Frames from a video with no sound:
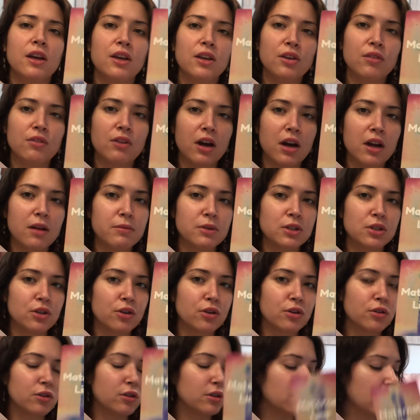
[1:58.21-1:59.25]
you've got a
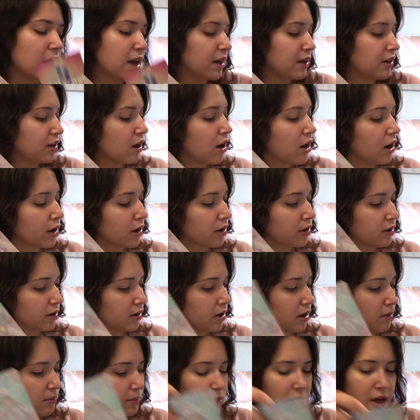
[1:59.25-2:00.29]
maternal line card
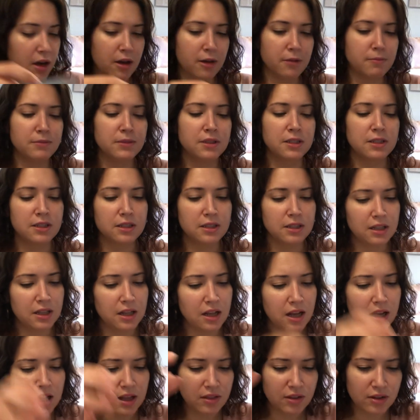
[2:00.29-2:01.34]
coming up.
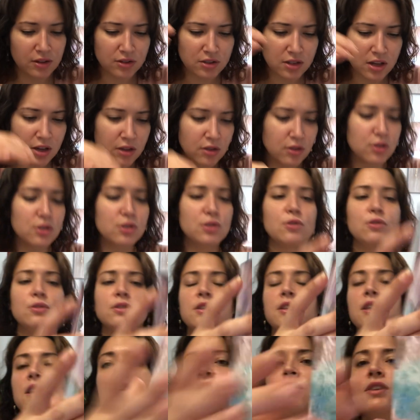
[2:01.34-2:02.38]
There's other souls
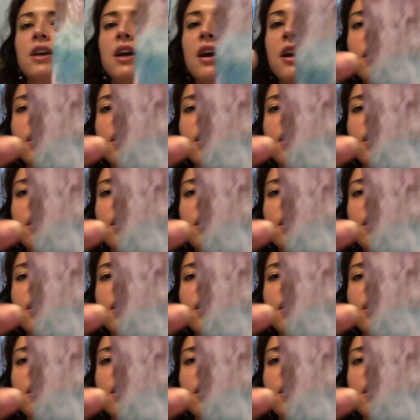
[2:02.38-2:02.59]
leaving.